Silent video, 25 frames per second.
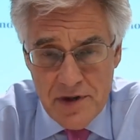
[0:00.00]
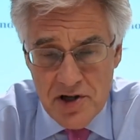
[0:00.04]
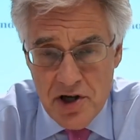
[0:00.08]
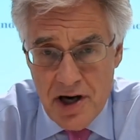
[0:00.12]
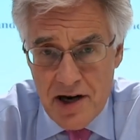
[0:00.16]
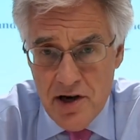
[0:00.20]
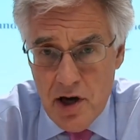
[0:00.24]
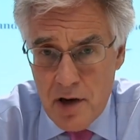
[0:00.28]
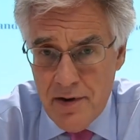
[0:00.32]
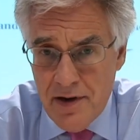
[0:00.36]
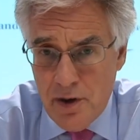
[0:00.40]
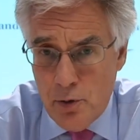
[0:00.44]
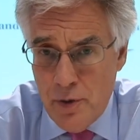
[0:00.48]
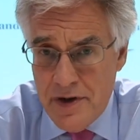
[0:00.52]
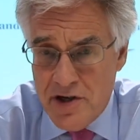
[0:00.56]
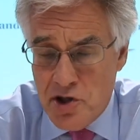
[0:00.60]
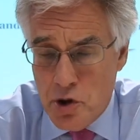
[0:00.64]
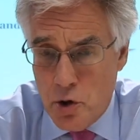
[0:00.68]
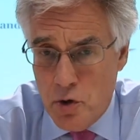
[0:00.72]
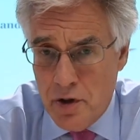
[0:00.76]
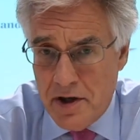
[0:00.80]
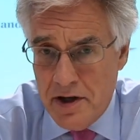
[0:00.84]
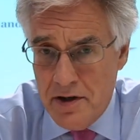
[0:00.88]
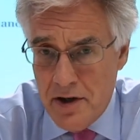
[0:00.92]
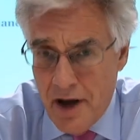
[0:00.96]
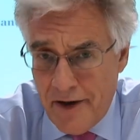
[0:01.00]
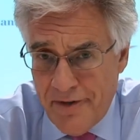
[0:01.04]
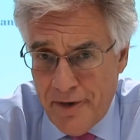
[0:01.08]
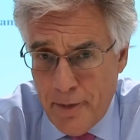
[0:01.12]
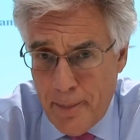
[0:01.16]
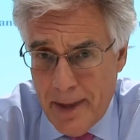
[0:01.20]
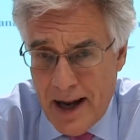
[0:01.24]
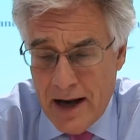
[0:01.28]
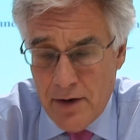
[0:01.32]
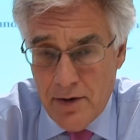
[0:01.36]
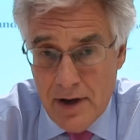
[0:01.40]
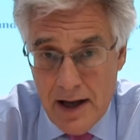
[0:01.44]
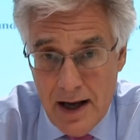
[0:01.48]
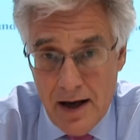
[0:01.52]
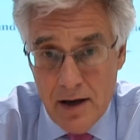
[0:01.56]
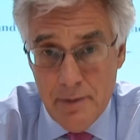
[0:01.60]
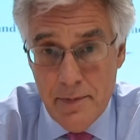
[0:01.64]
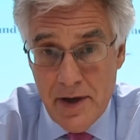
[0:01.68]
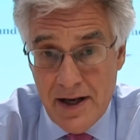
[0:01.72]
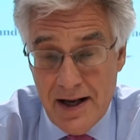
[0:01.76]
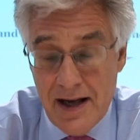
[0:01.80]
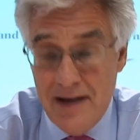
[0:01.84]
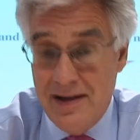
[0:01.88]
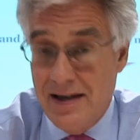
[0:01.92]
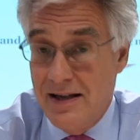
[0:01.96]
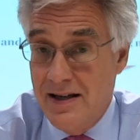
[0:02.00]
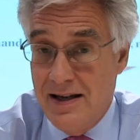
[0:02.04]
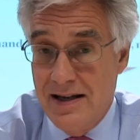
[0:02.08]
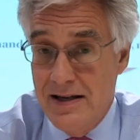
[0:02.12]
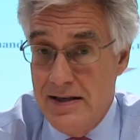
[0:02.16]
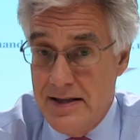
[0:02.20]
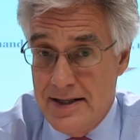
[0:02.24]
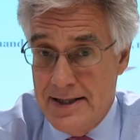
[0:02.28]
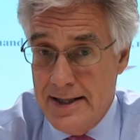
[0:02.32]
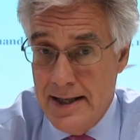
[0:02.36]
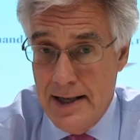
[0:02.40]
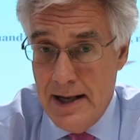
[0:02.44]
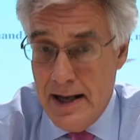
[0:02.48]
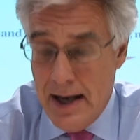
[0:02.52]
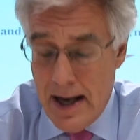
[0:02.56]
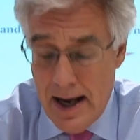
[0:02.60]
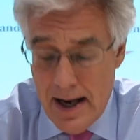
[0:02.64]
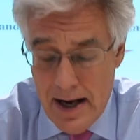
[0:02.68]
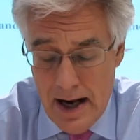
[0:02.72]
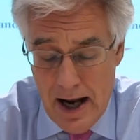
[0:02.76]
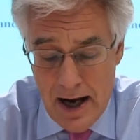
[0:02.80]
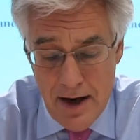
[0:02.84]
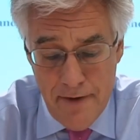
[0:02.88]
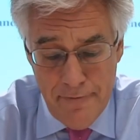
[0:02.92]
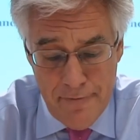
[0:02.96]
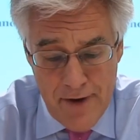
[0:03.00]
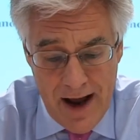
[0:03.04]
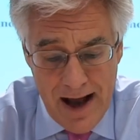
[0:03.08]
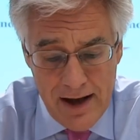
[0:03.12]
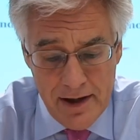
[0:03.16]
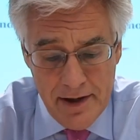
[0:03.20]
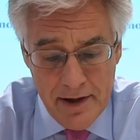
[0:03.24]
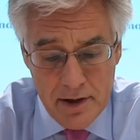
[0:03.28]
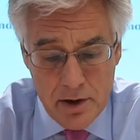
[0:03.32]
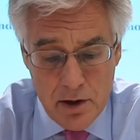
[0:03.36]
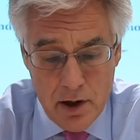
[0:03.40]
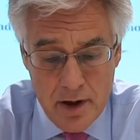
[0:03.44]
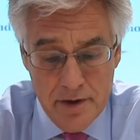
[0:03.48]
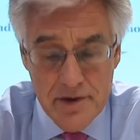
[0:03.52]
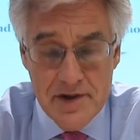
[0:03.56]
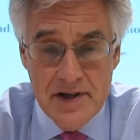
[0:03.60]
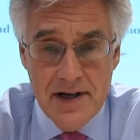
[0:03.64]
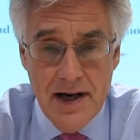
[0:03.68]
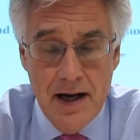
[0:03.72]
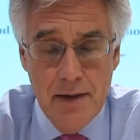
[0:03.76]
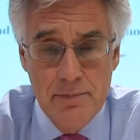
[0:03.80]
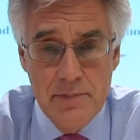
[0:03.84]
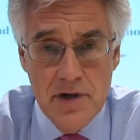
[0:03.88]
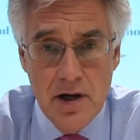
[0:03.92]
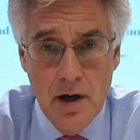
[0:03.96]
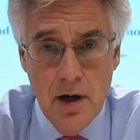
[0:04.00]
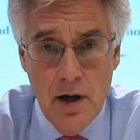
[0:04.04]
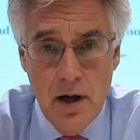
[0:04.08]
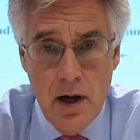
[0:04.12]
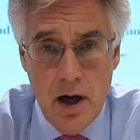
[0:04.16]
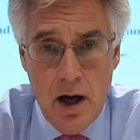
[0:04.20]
which I don't think we talk enough about now, but I think is a valid concept,